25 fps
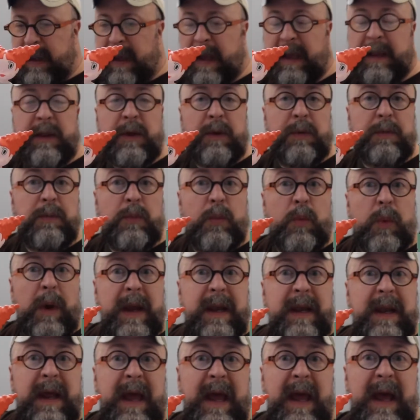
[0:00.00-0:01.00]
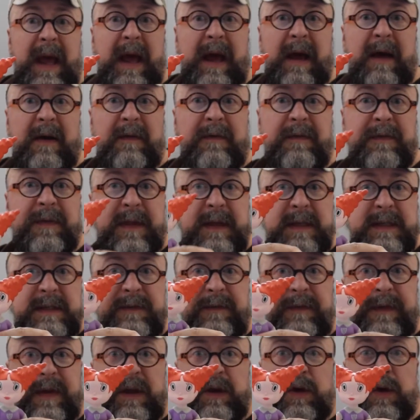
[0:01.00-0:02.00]
And the way to have this
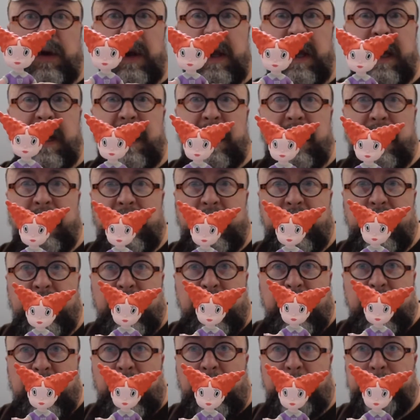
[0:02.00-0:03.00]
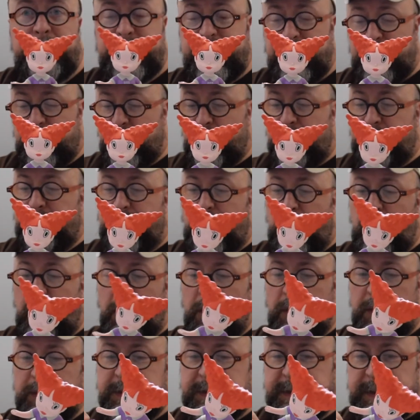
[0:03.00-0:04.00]
figure in a particular
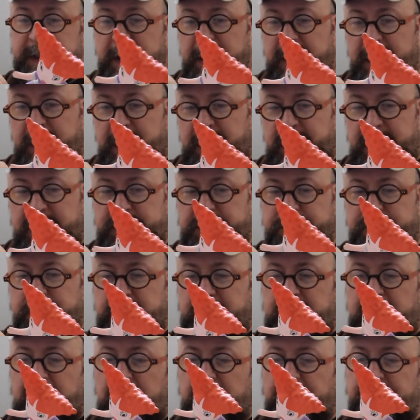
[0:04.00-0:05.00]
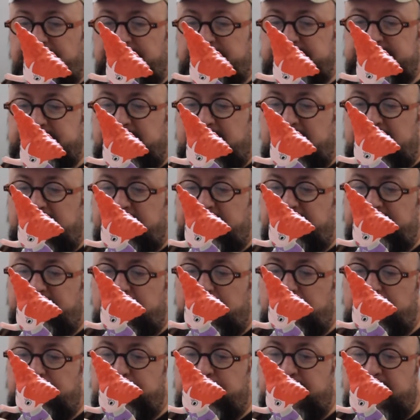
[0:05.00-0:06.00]
pose it's really helpful to have
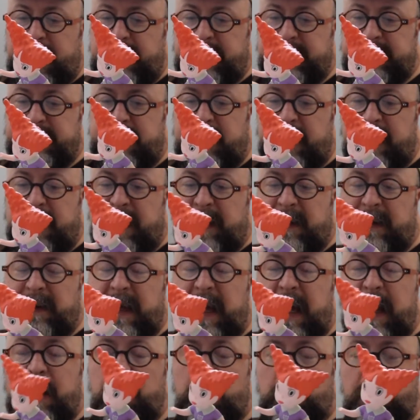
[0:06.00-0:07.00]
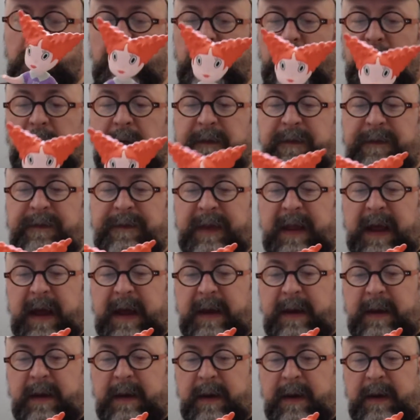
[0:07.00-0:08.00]
a base that will
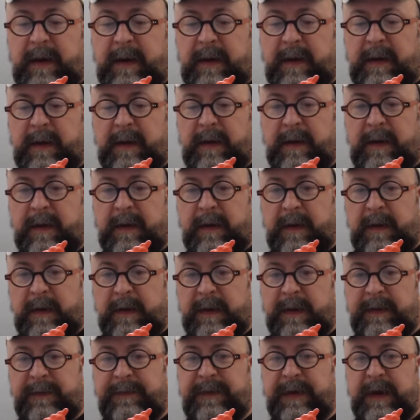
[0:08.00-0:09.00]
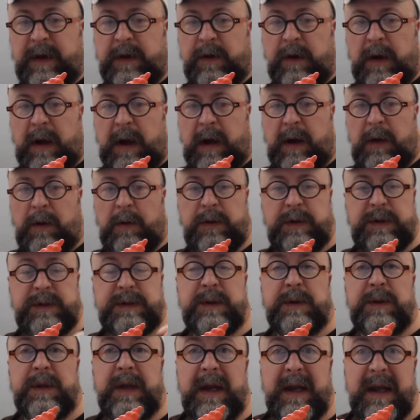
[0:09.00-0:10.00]
flatten the figure out
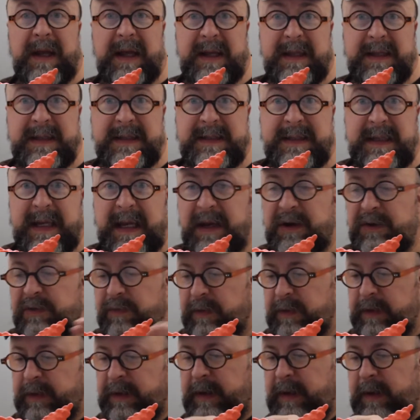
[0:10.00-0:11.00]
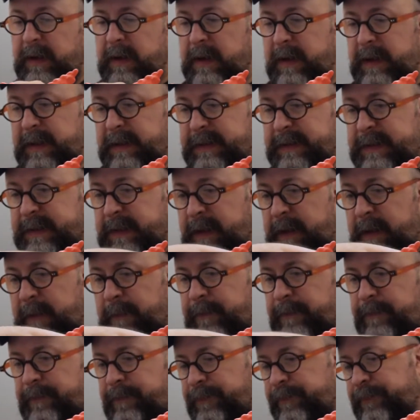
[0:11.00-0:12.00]
so that it can stand really nicely.
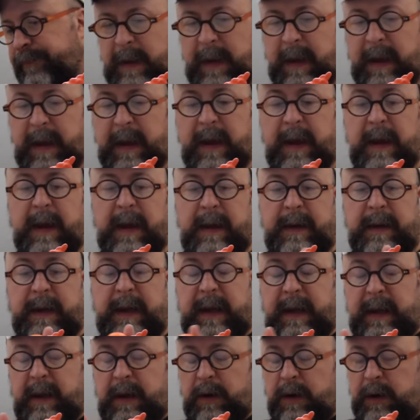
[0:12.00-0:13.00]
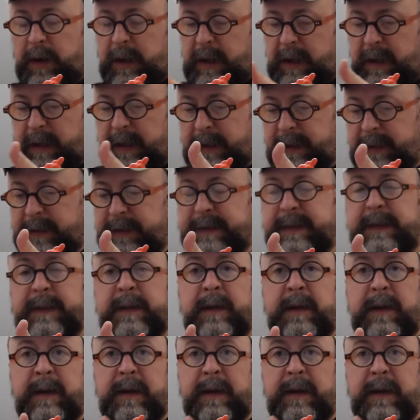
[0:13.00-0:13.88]
And here is